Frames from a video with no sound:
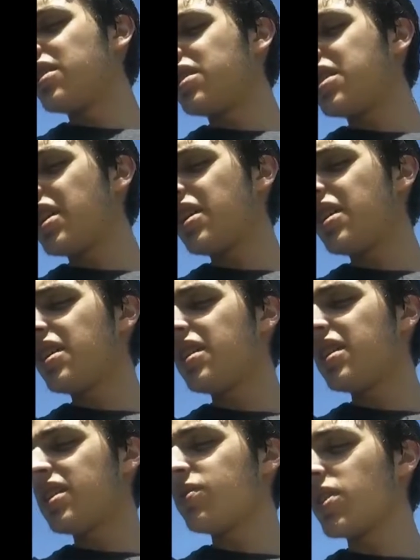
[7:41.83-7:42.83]

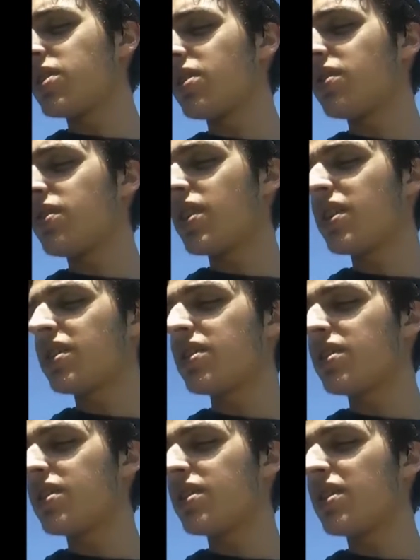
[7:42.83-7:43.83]
entertaining. The special
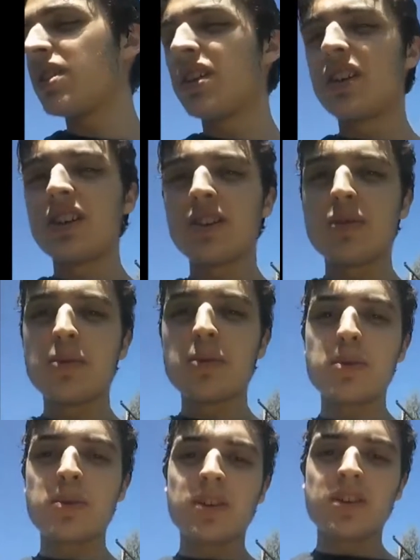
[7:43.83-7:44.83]
effects are
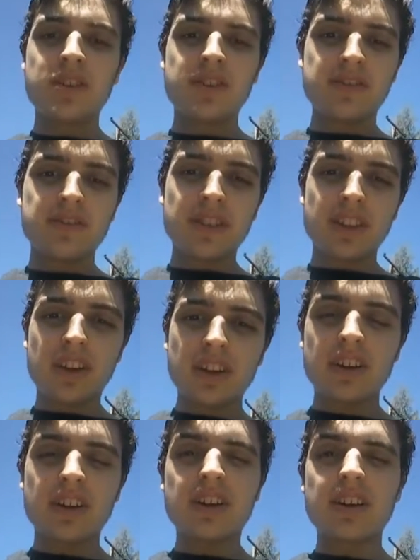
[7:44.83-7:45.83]
cool.
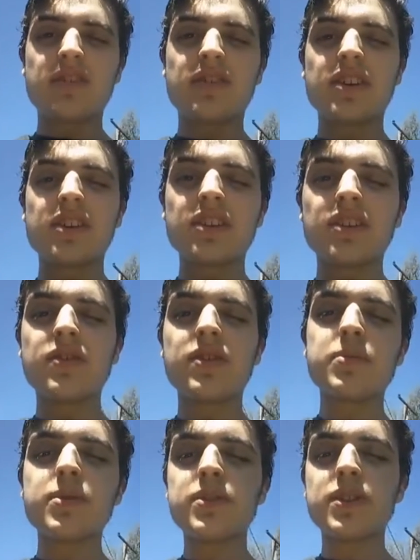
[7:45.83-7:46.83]
I fucking love
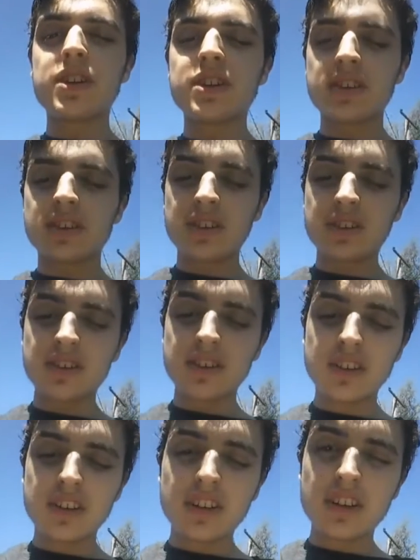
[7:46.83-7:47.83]
the movie.
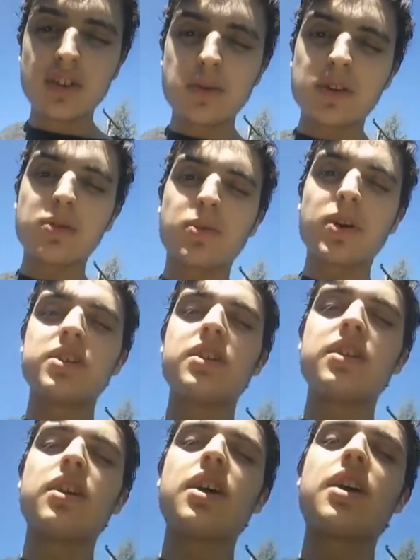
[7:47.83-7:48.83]
You got to watch
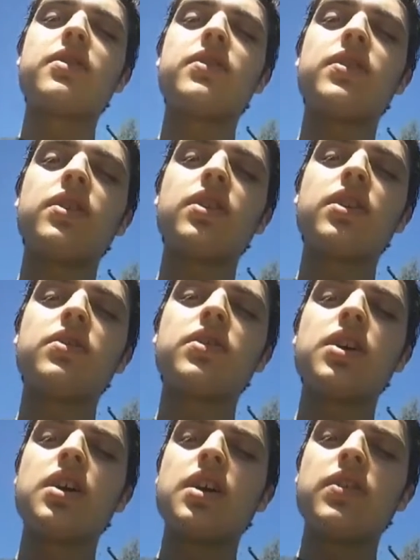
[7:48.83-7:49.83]
Dead Alive if you love
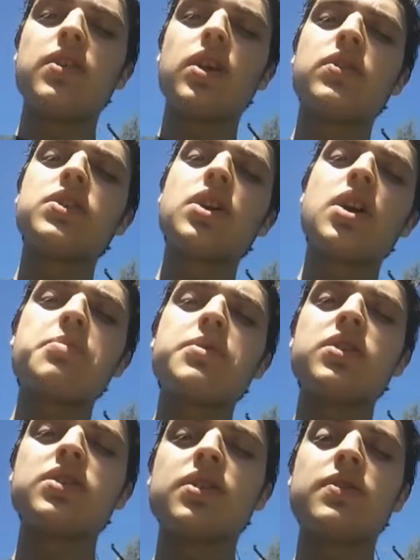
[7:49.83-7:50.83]

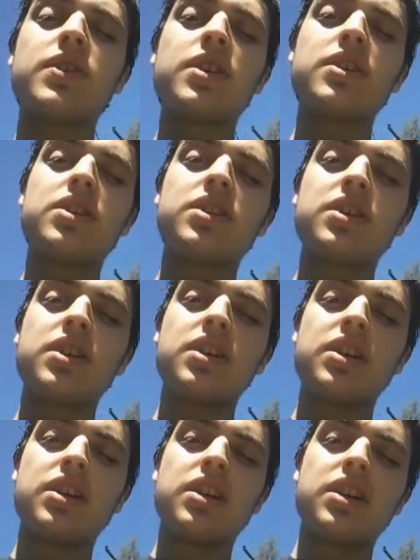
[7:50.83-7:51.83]
zombies so much,
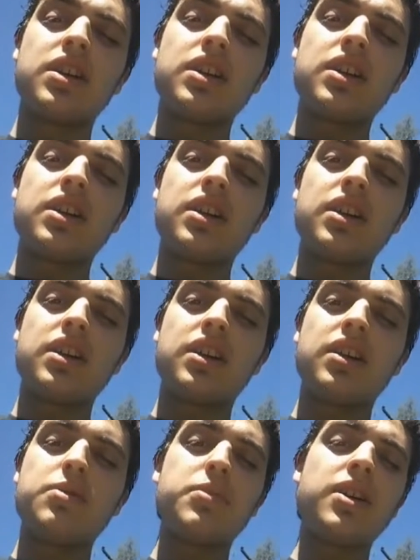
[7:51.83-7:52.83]

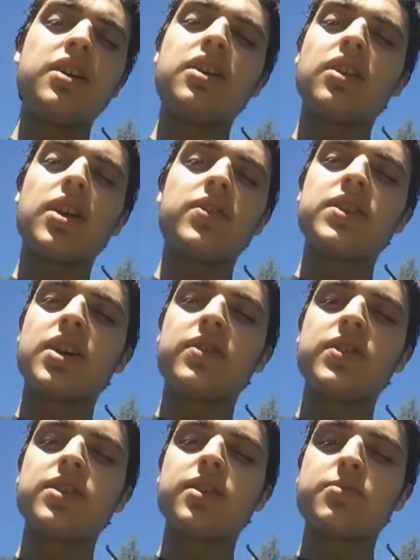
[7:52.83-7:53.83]
and you admit you love
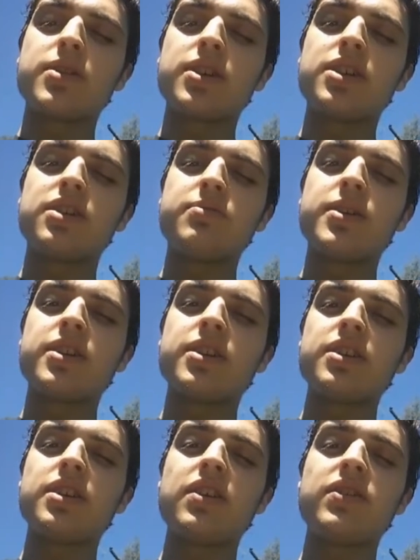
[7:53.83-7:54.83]
zombies so much,
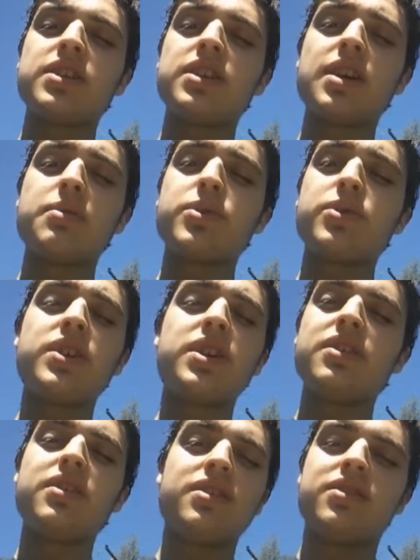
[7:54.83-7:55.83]
but you haven't seen that
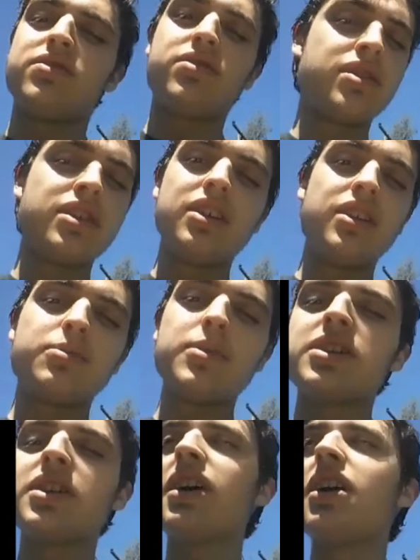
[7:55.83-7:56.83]
movie, you're
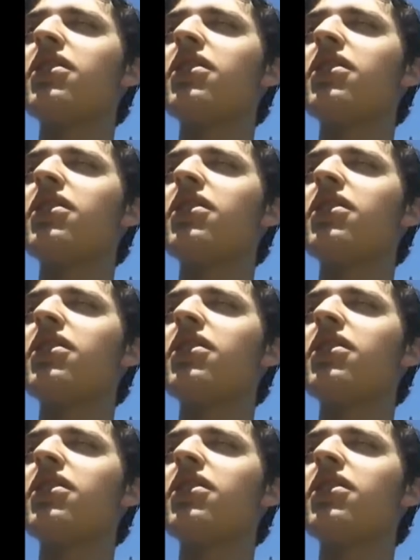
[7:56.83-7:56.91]
missing